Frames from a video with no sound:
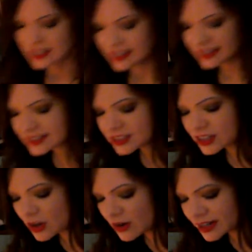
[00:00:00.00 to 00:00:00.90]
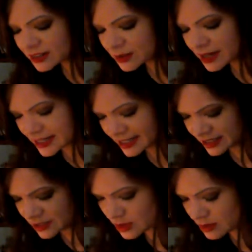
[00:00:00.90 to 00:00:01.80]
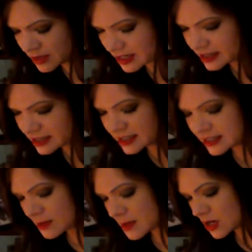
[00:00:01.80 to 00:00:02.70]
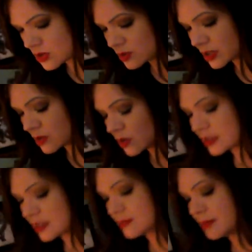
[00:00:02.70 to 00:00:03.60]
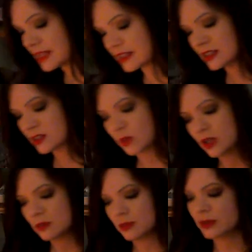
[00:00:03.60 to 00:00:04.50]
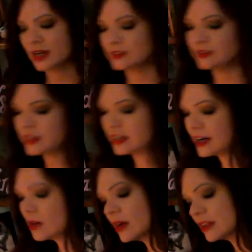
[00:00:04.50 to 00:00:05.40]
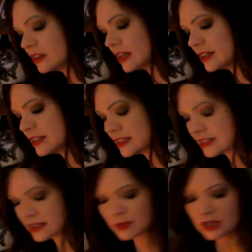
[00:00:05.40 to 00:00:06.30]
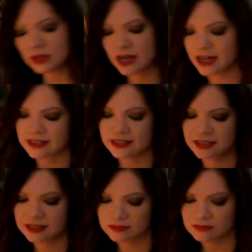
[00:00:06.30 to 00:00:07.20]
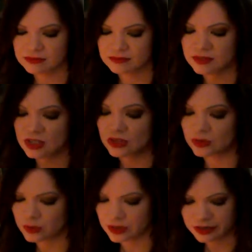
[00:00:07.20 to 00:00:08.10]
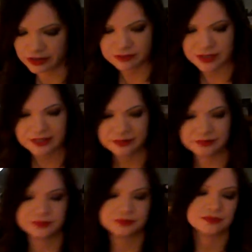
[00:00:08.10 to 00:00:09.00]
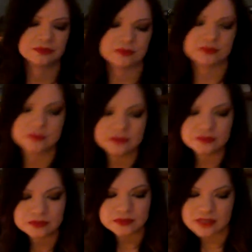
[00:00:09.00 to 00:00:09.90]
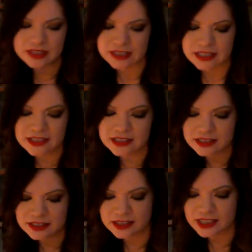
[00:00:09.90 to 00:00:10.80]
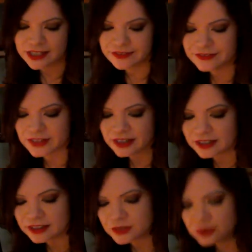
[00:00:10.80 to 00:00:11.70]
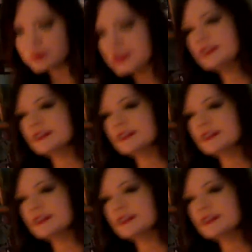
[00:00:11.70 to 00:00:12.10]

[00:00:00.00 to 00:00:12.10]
this could go either way, I guess is what I'm saying. This is somebody who really wants to make things work, but we have to figure out whether or not this is somebody who has done the work, right? This is the Fairy Lenormand.